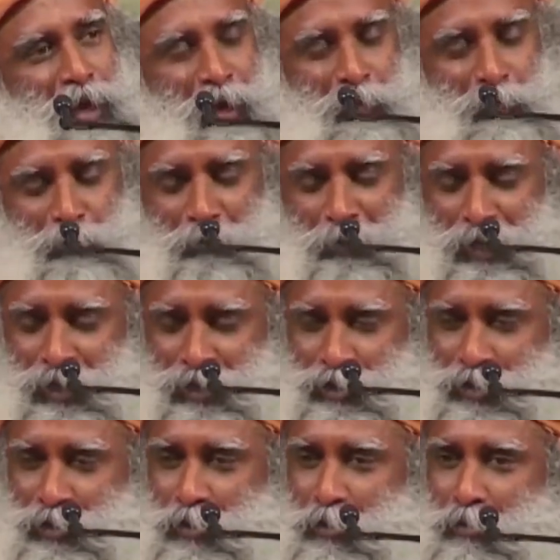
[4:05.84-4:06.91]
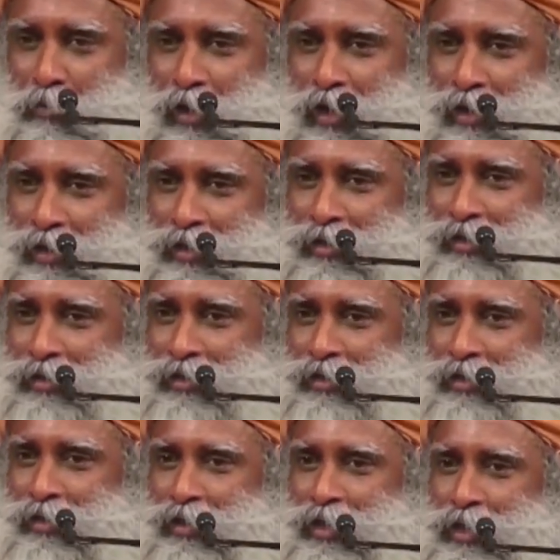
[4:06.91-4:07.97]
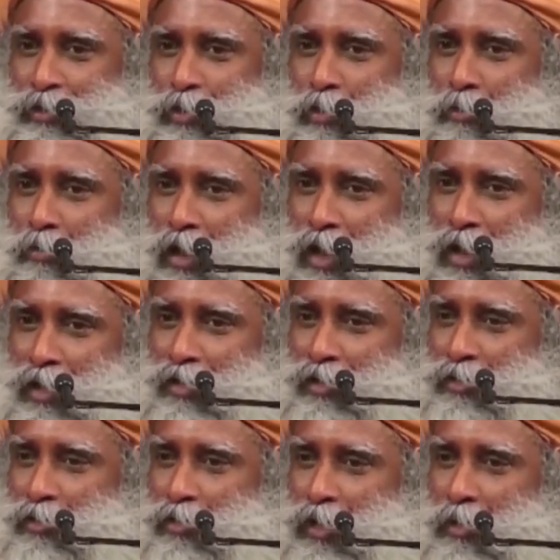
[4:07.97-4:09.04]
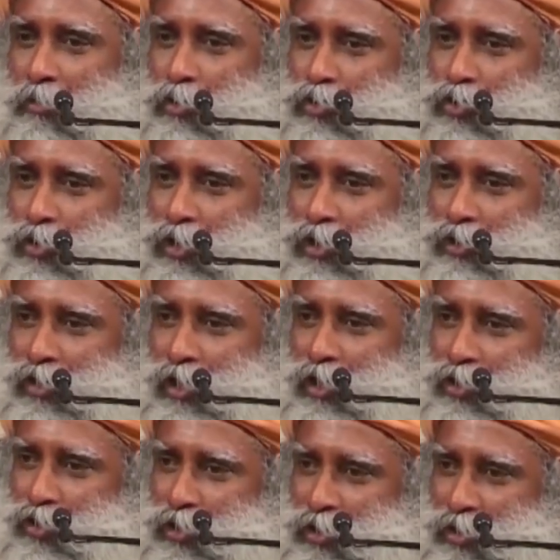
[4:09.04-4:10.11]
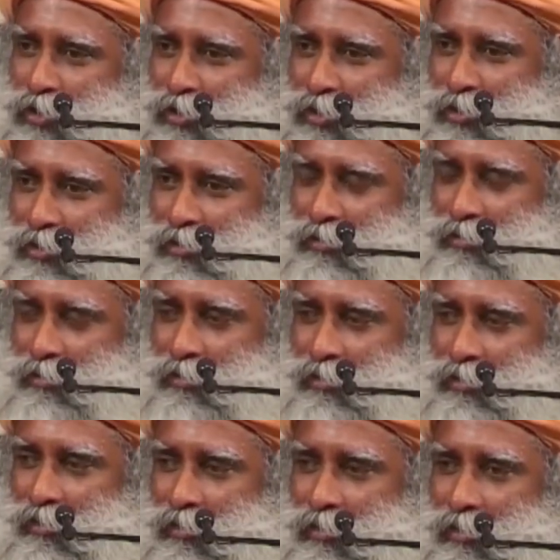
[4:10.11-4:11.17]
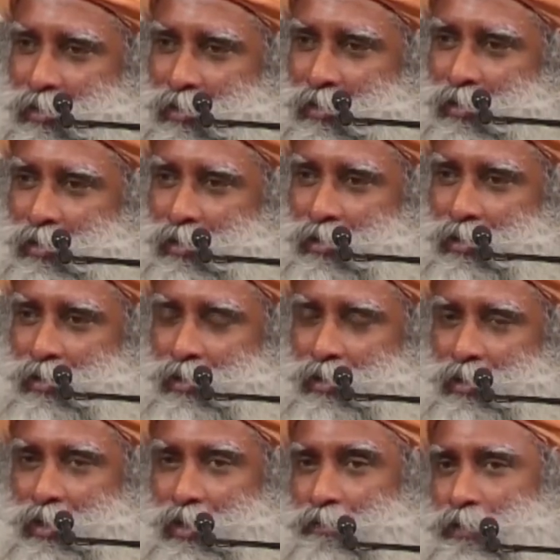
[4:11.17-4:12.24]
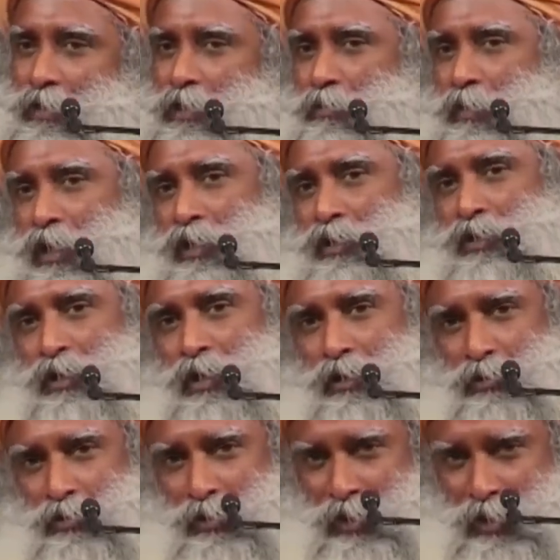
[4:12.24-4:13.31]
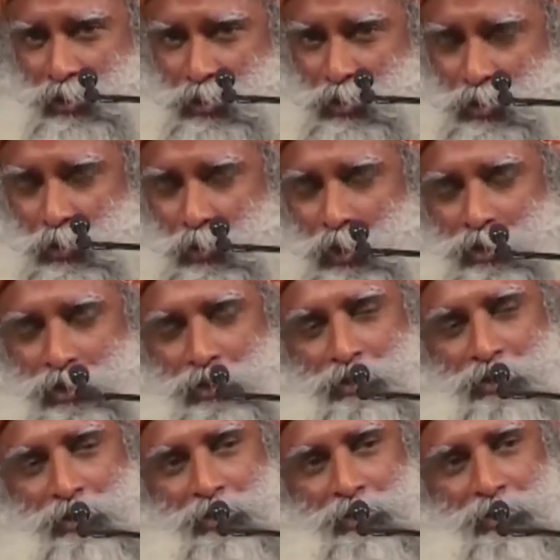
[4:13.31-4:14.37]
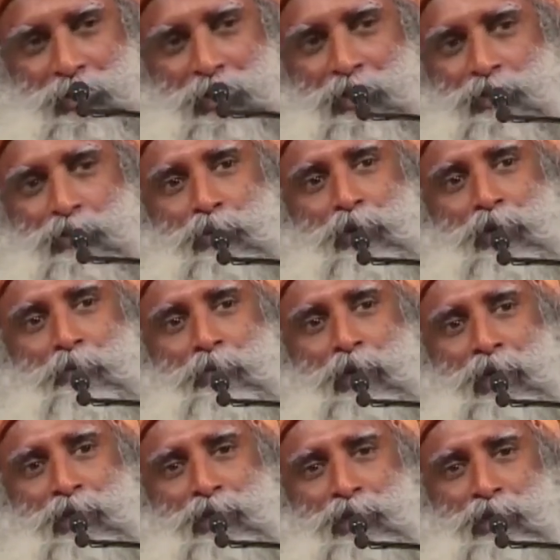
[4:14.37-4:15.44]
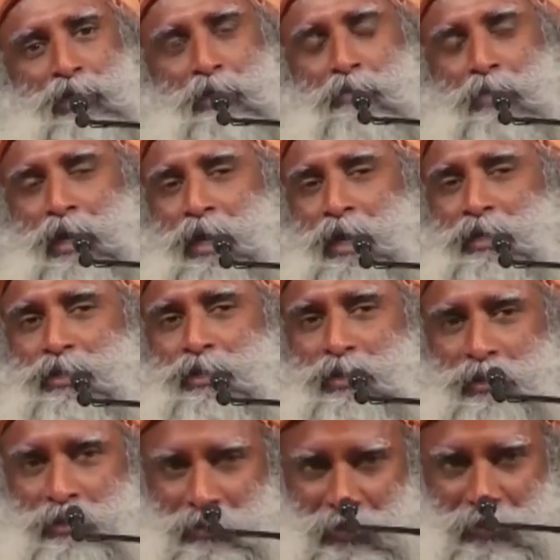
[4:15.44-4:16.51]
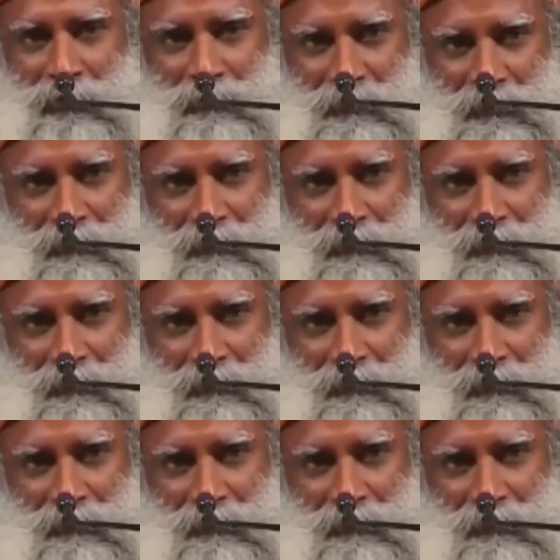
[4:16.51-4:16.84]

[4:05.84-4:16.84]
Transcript: how to manage his own body, his own mind, his own emotion and his energies, if he is managing outside situations, he is only managing them by accident,